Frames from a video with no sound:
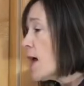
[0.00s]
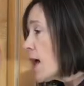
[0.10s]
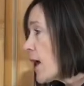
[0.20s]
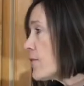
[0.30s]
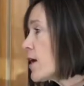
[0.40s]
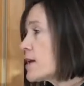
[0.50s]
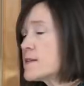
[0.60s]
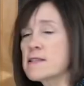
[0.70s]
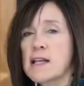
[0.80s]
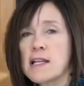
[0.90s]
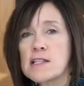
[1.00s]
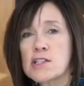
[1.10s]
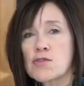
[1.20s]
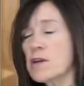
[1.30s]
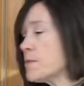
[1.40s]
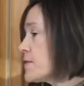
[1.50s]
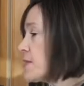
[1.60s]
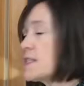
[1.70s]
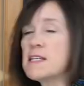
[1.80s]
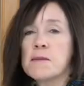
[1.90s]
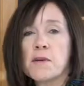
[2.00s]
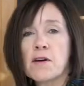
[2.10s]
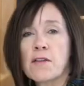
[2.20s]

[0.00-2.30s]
and I've got a steady stream of steam here